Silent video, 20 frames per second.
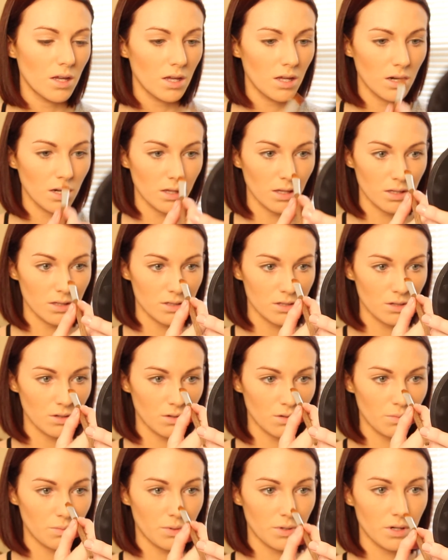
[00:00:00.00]
And I like
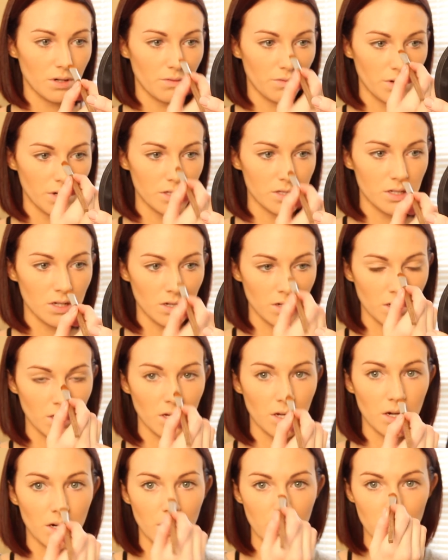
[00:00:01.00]
to put it right down
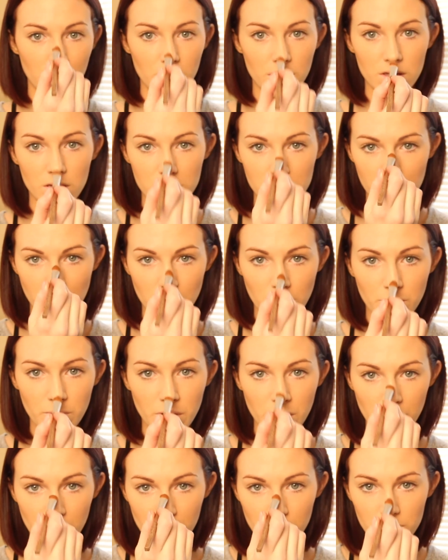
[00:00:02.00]
here, the center of
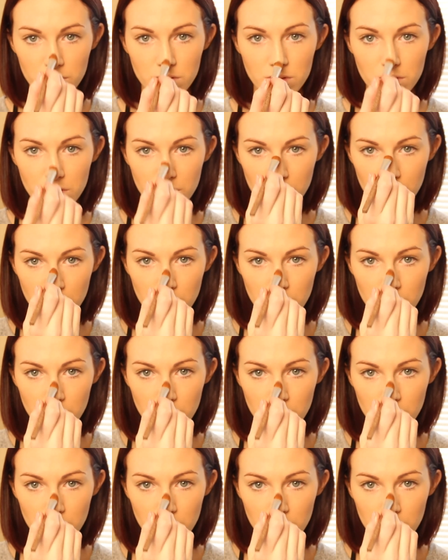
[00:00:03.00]
my nose.